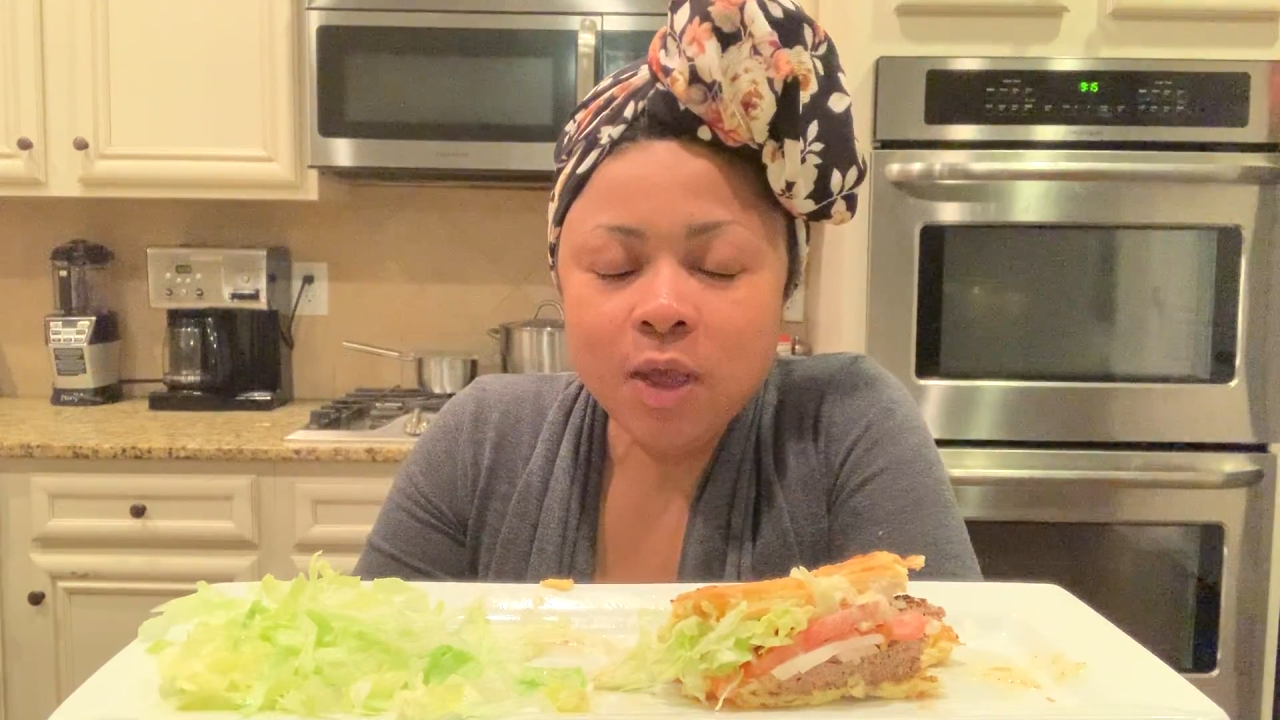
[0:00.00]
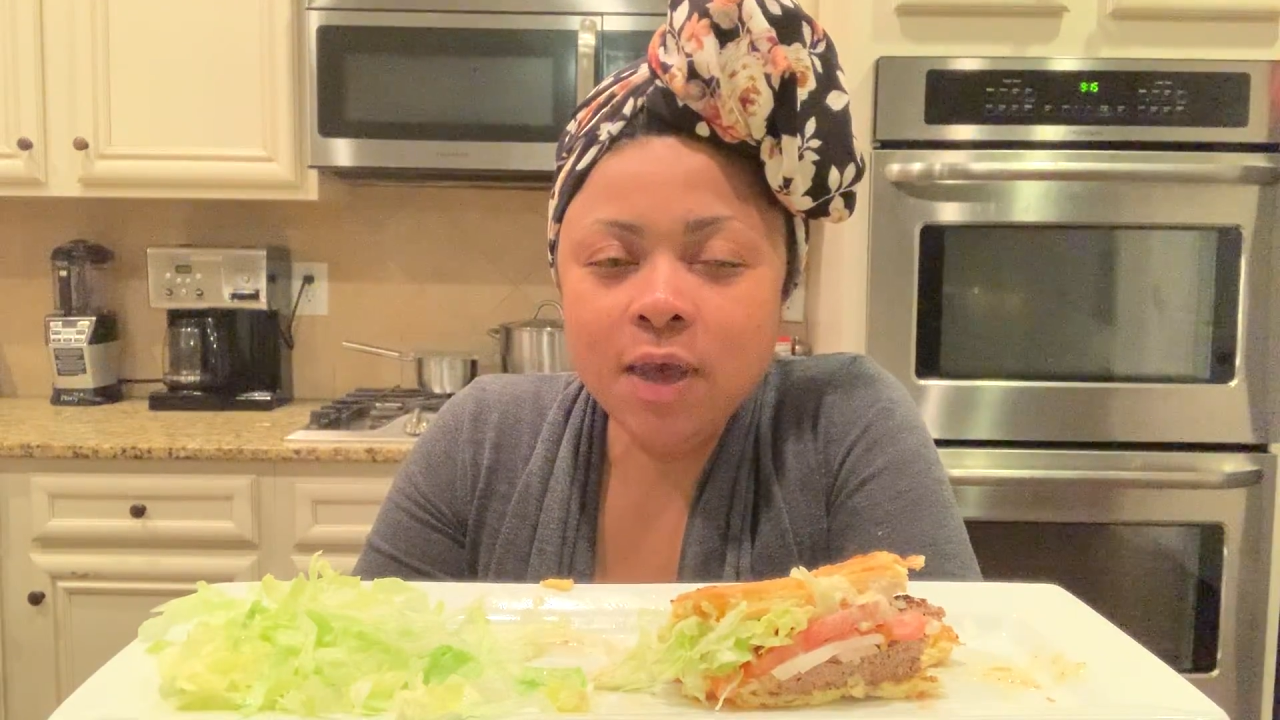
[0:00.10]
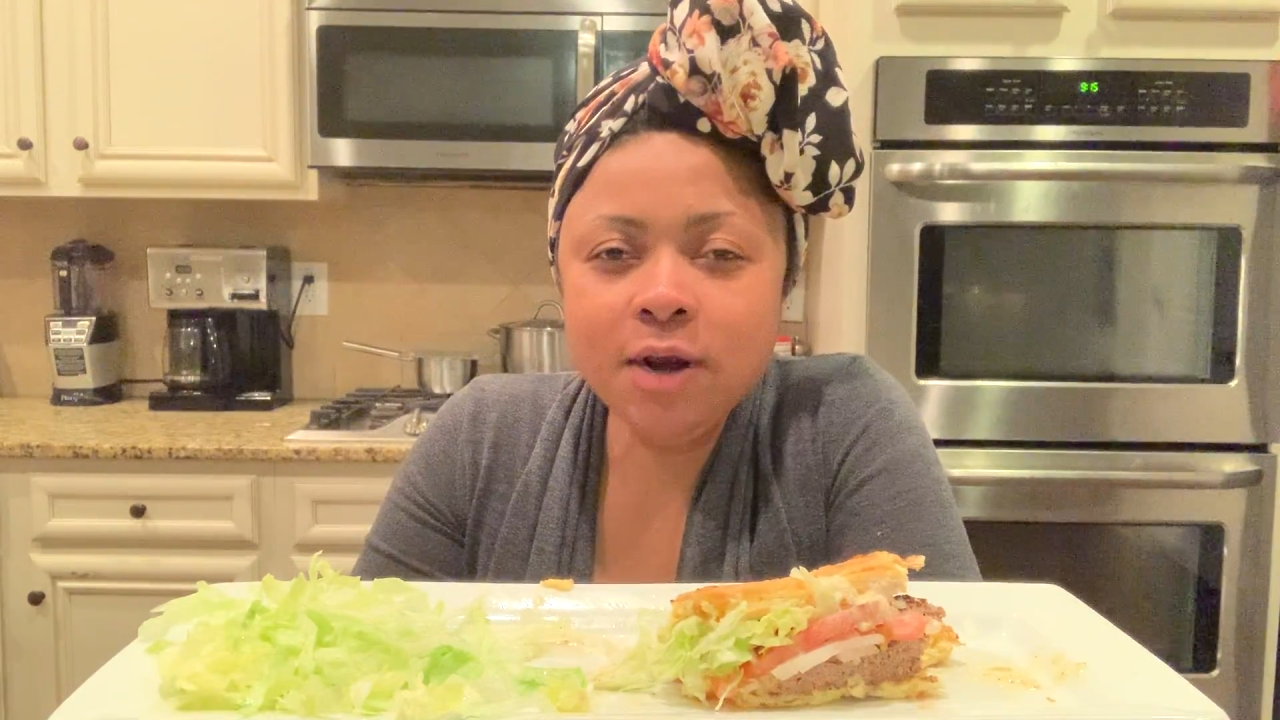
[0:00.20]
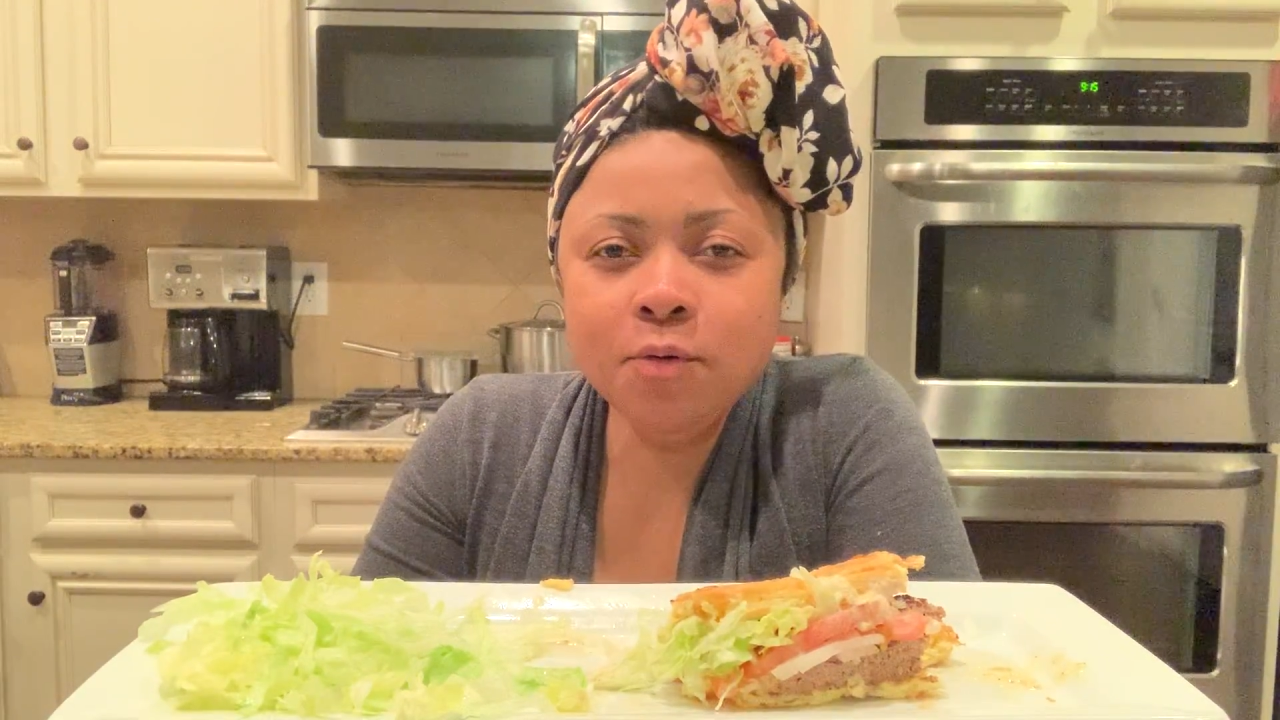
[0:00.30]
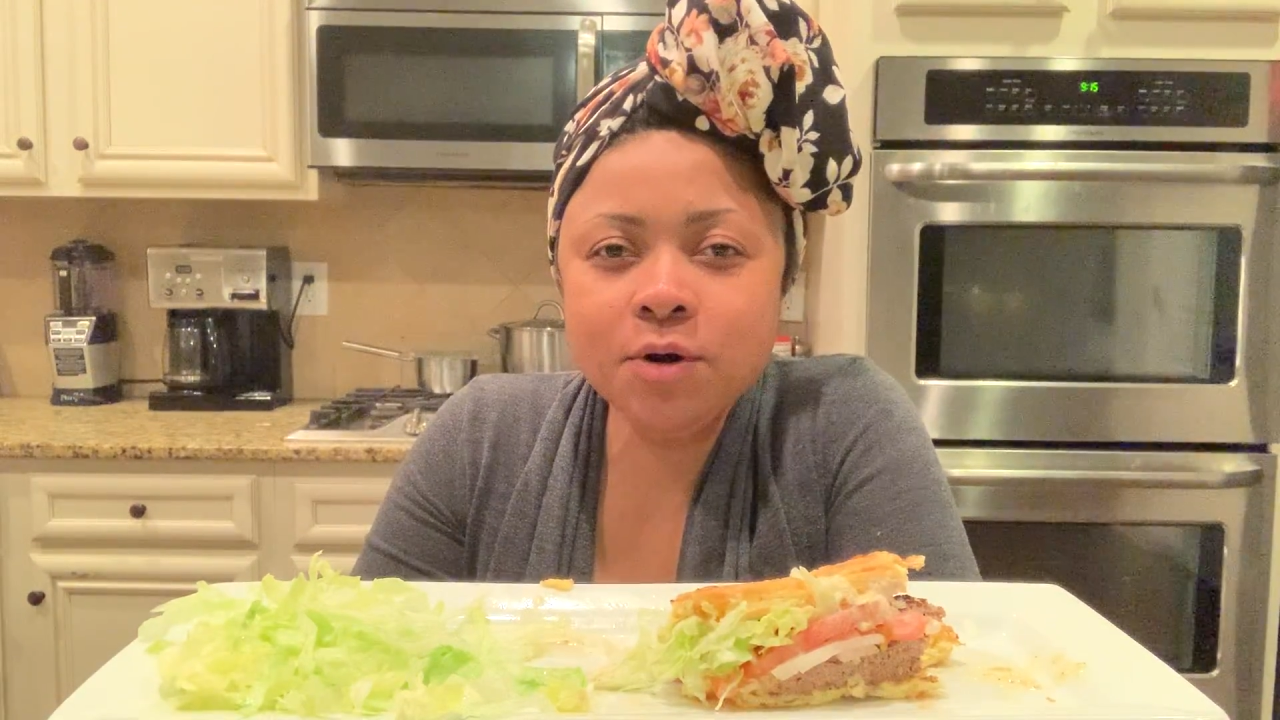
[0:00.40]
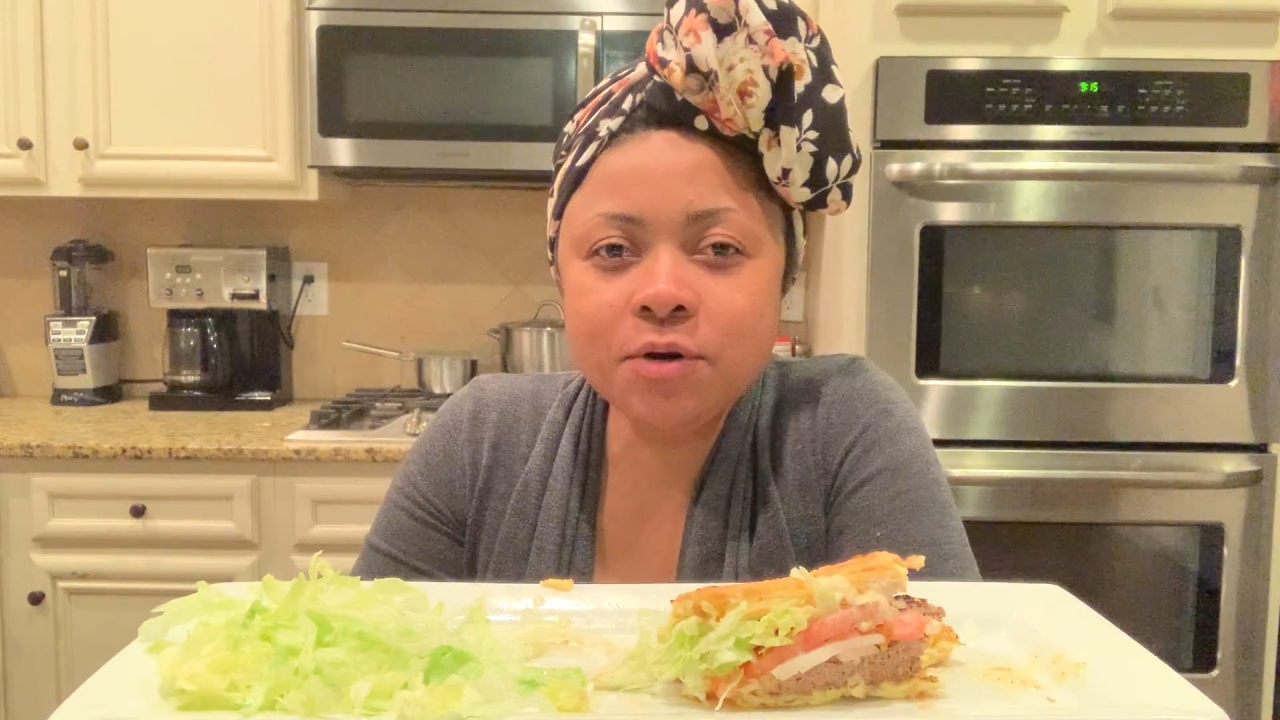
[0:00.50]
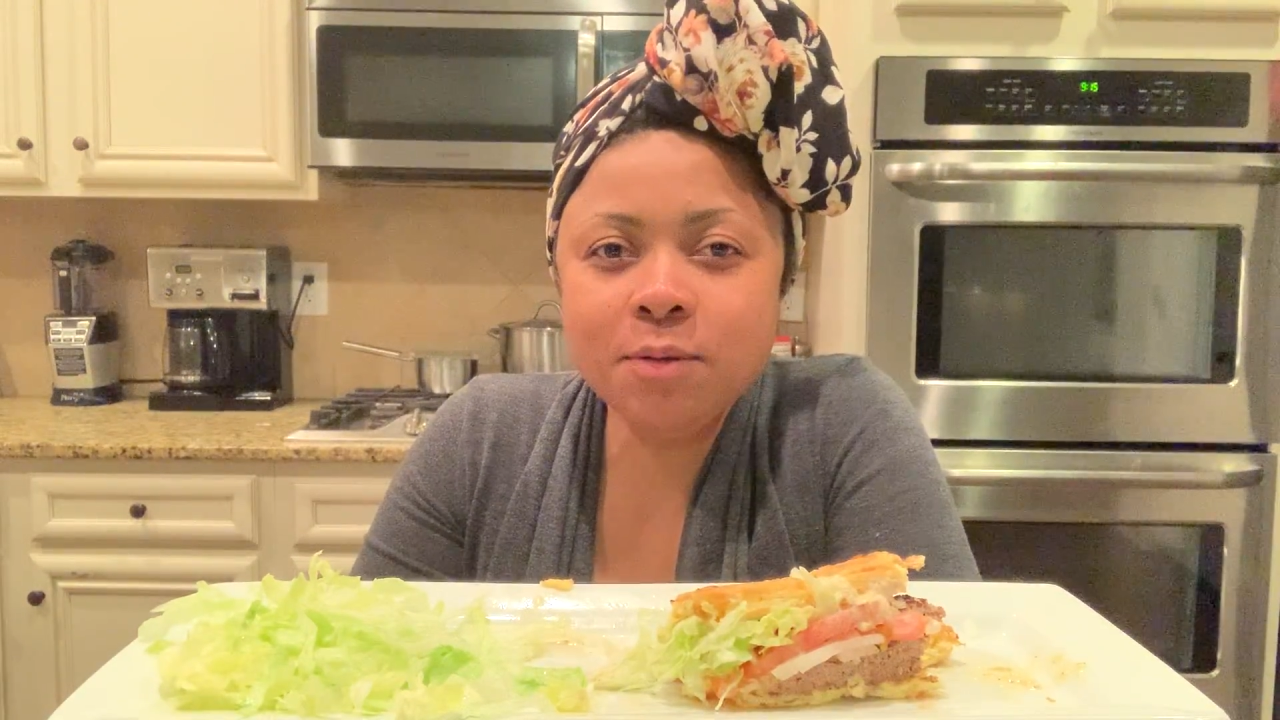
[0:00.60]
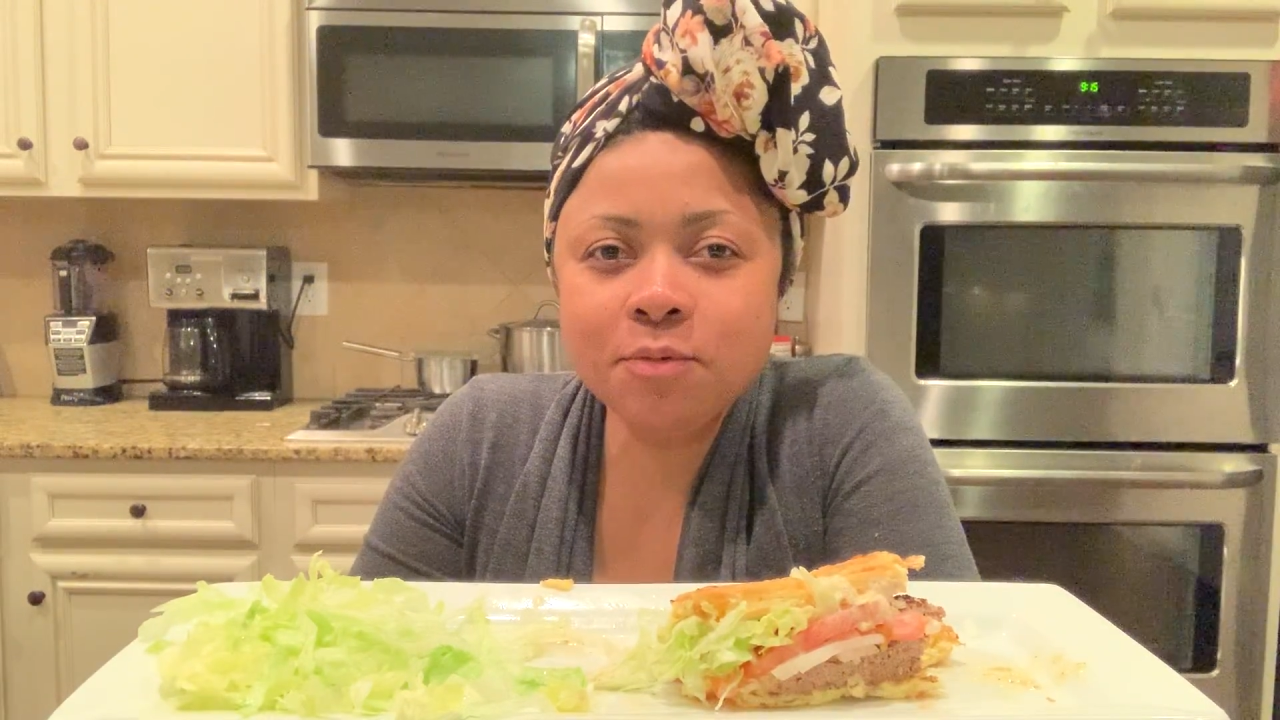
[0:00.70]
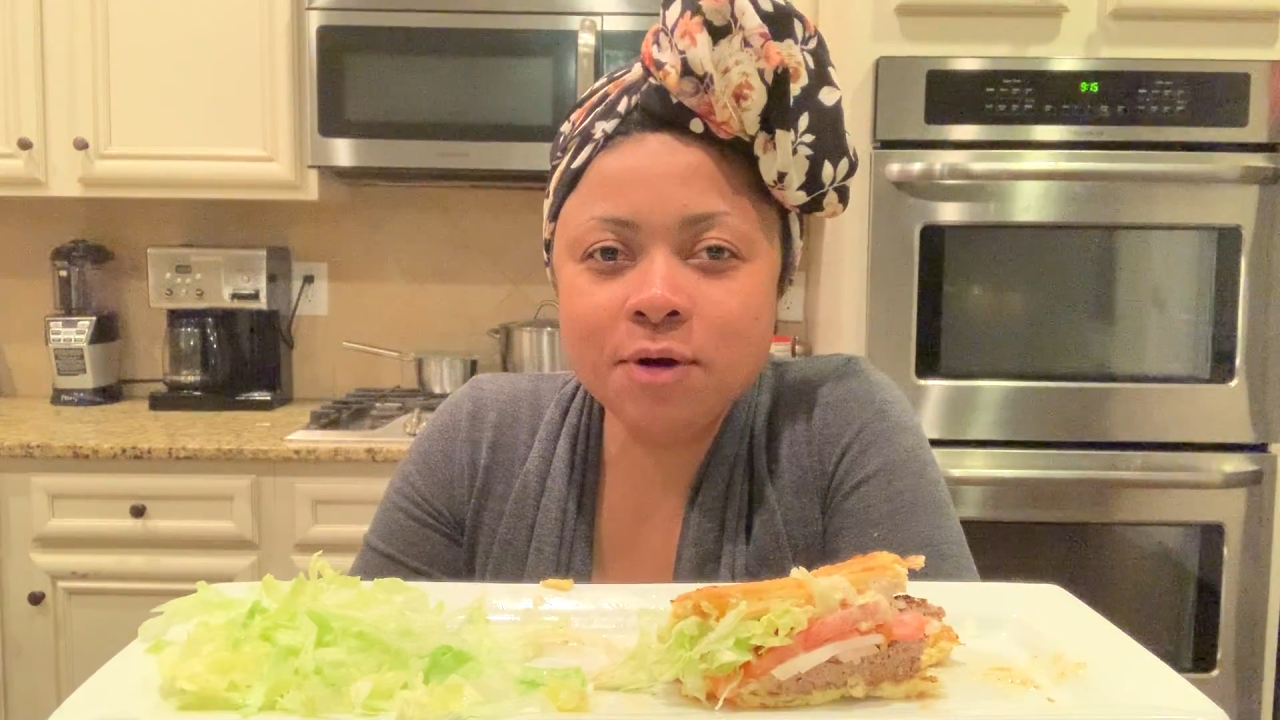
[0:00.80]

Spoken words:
I don't want to come